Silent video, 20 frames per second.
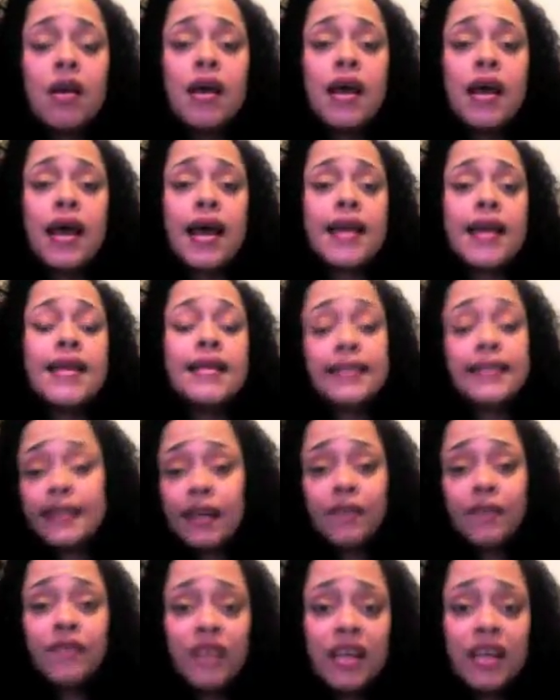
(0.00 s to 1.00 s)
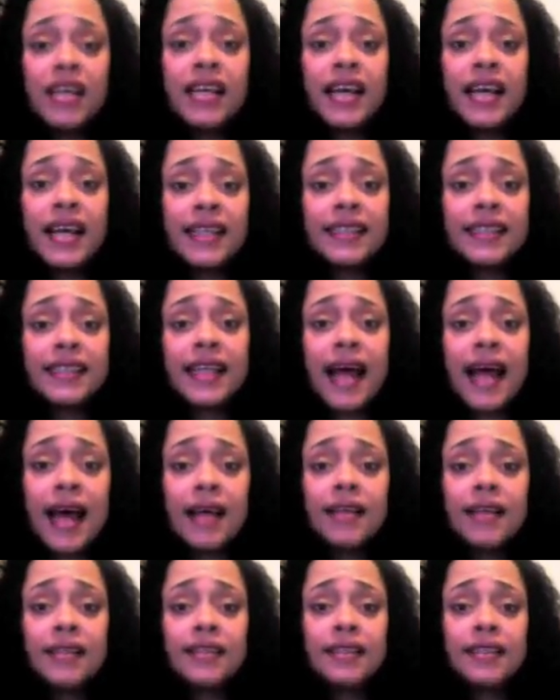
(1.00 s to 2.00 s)
And it's definitely getting to
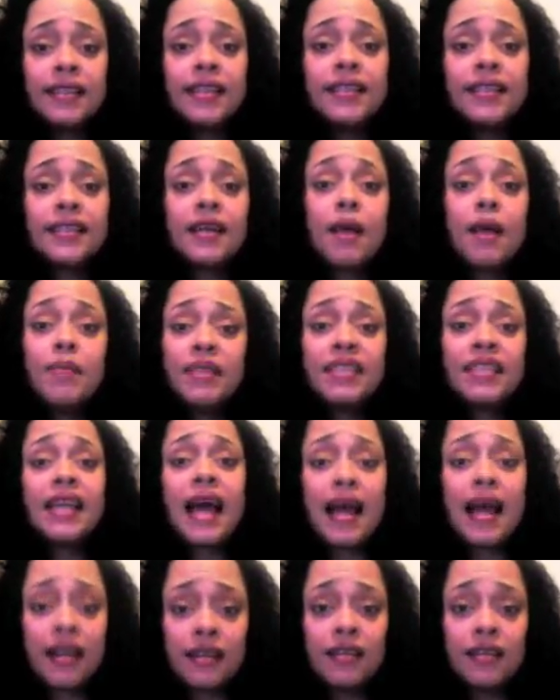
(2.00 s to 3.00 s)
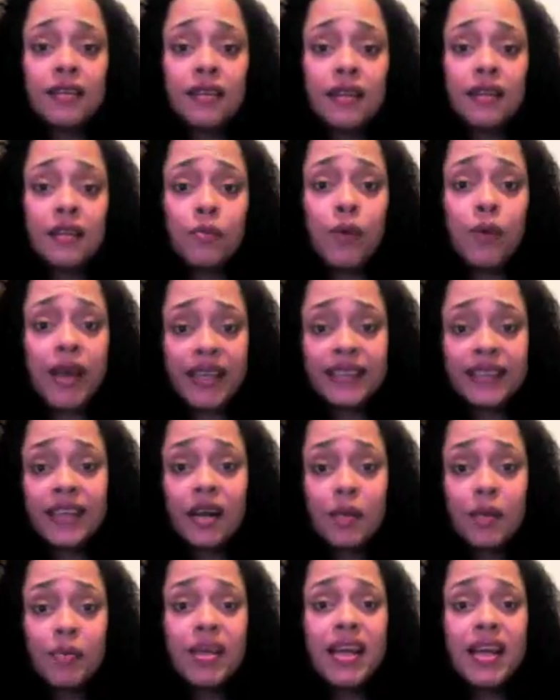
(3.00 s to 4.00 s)
that. It's coming to that where it's
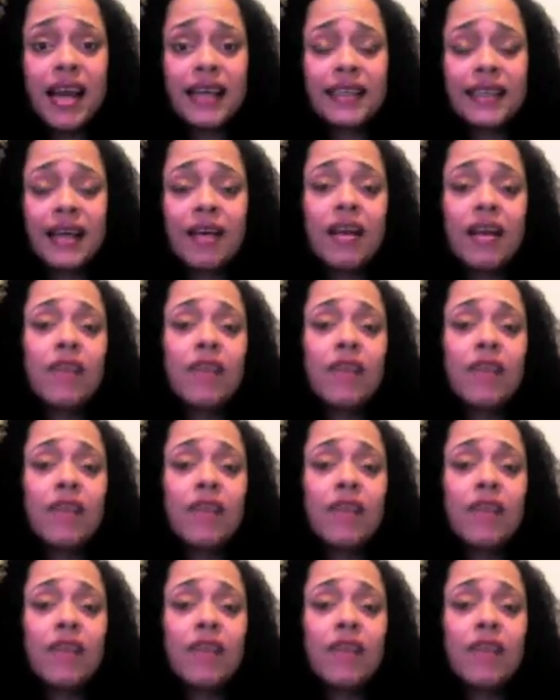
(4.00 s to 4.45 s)
going to be like that.